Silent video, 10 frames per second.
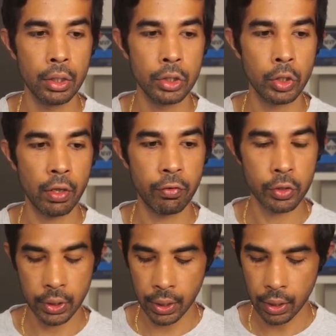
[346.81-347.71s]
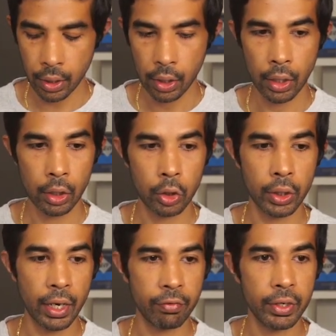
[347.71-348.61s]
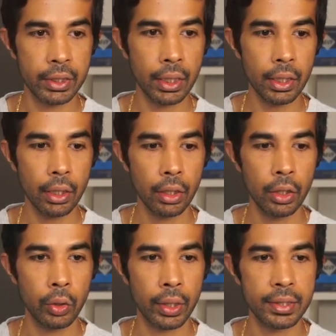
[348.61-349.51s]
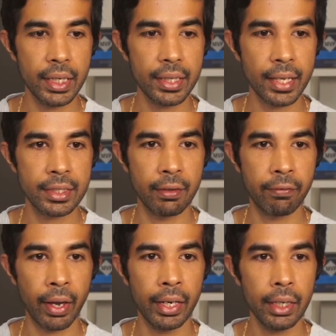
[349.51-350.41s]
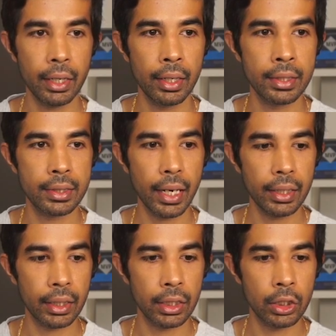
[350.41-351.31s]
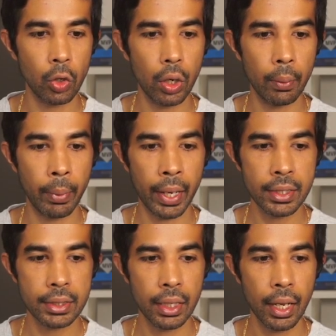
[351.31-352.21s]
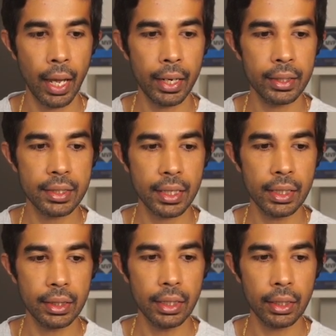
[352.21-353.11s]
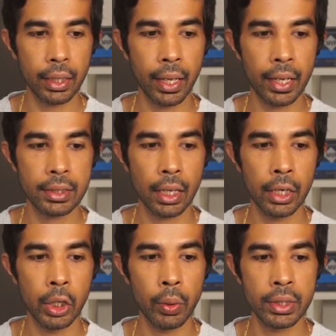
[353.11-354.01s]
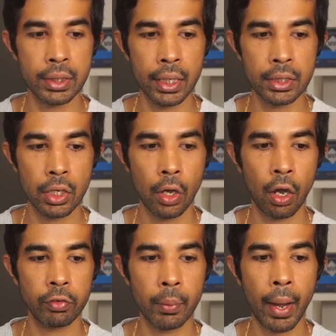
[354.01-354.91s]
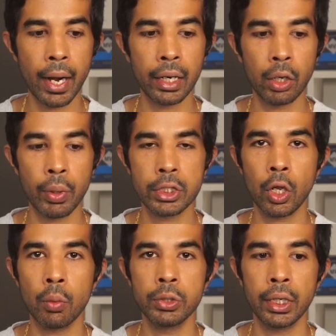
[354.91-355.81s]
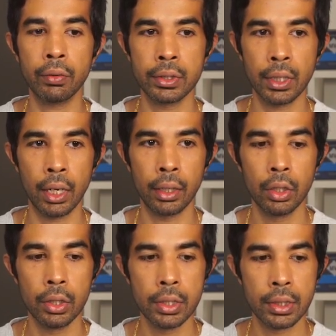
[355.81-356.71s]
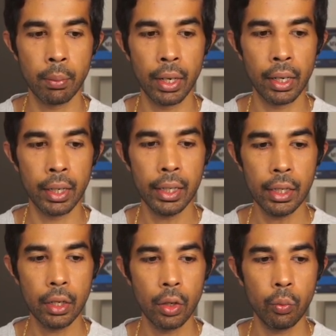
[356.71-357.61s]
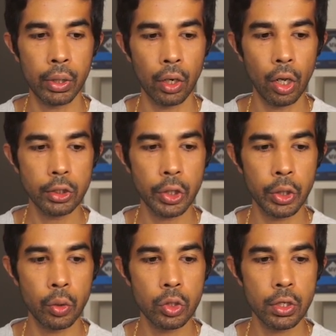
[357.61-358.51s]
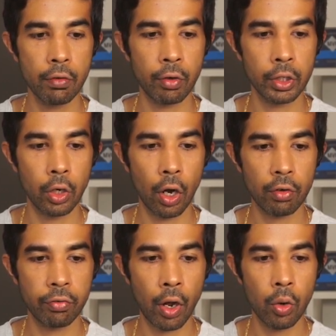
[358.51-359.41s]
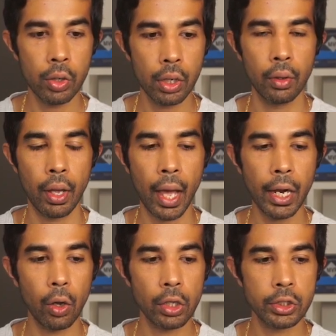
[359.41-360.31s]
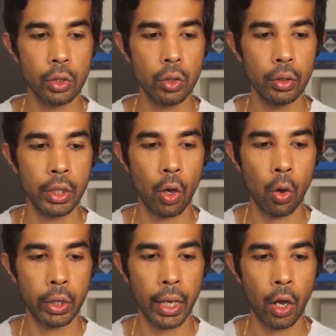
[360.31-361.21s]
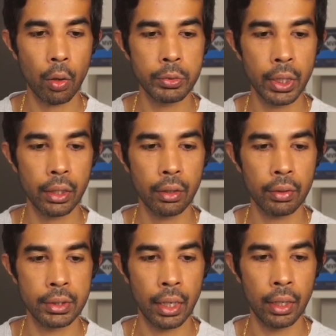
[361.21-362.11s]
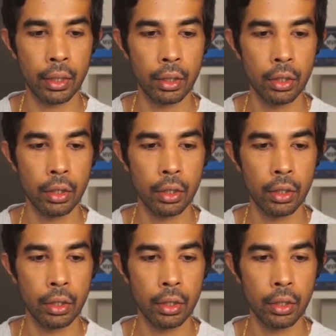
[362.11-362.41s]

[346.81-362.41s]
So if you see to the definition, you can see that's defined inside the controller base, and this in turn creates a new instance of the bad request object result. Similarly, we can also use for the not found and also the OK object result.